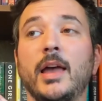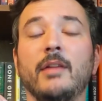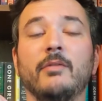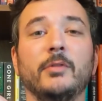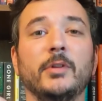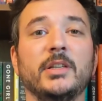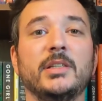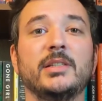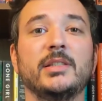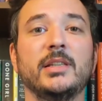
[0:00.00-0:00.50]

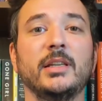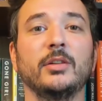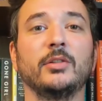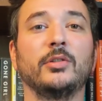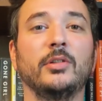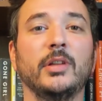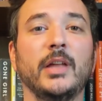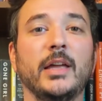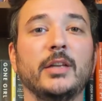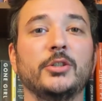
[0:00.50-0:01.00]
every
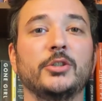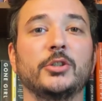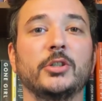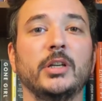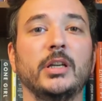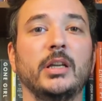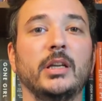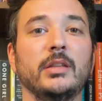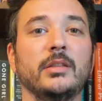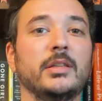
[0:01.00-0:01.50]
single
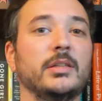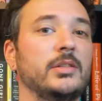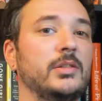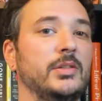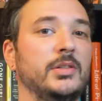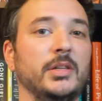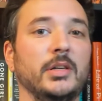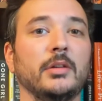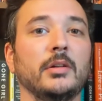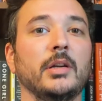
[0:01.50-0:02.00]
entry in this
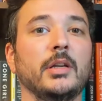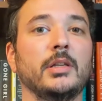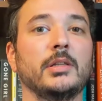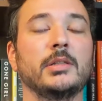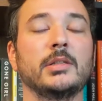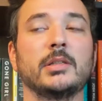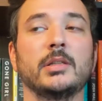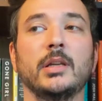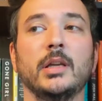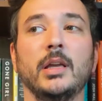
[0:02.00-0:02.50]

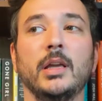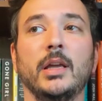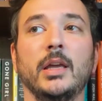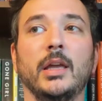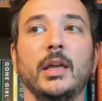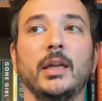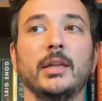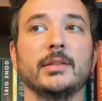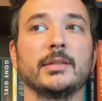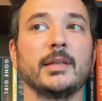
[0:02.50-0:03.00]
series
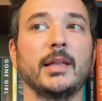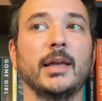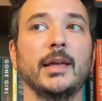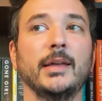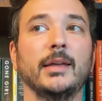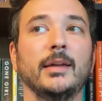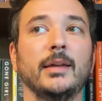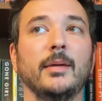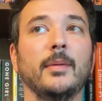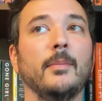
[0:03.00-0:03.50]
is
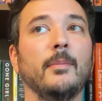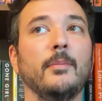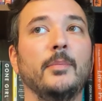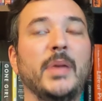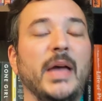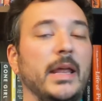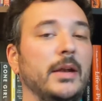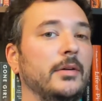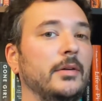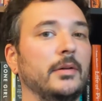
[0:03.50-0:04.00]
like
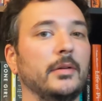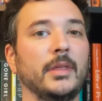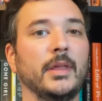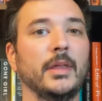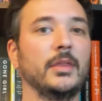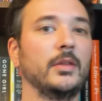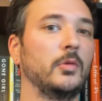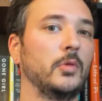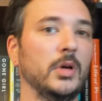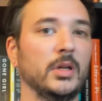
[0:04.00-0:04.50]
better
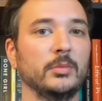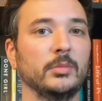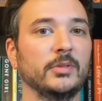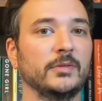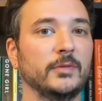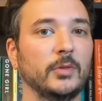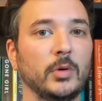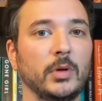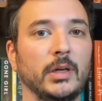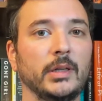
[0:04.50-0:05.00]
than the one
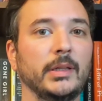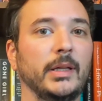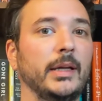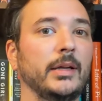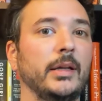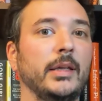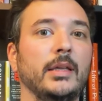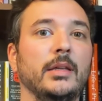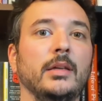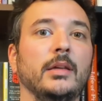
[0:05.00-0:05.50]
before it.
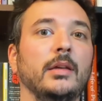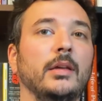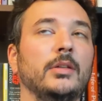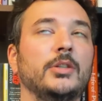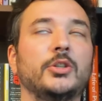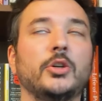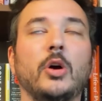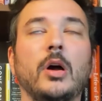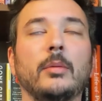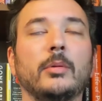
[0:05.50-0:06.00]
Like,
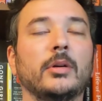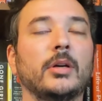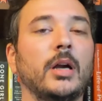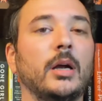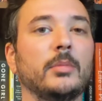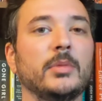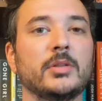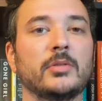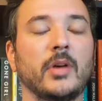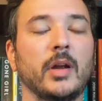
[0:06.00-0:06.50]
Joe
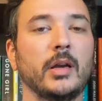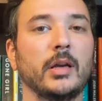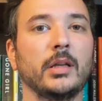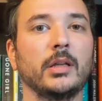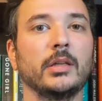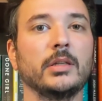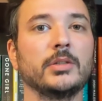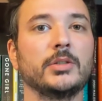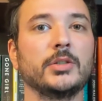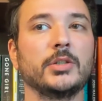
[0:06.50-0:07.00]
Abercrombie's writing
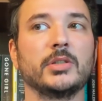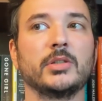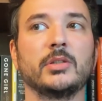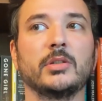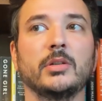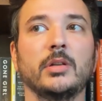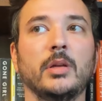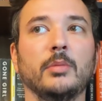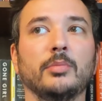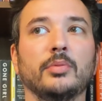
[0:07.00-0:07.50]
is just
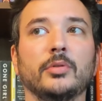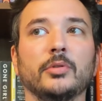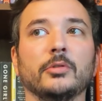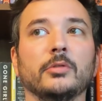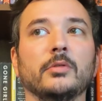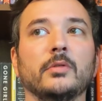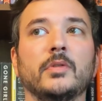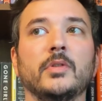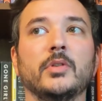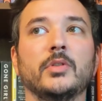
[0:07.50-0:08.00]

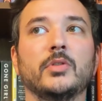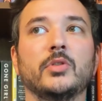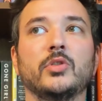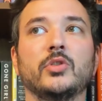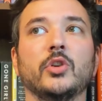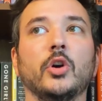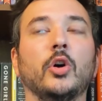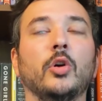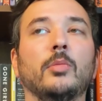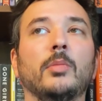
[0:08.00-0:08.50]
improved
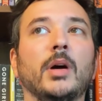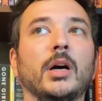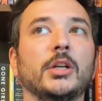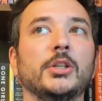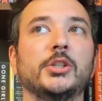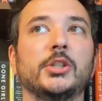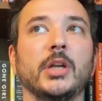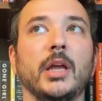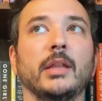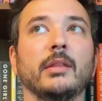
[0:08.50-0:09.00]
so
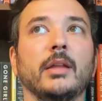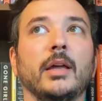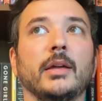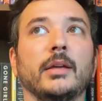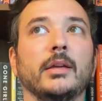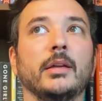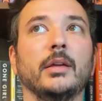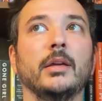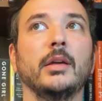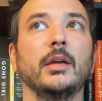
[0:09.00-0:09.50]
much. And like,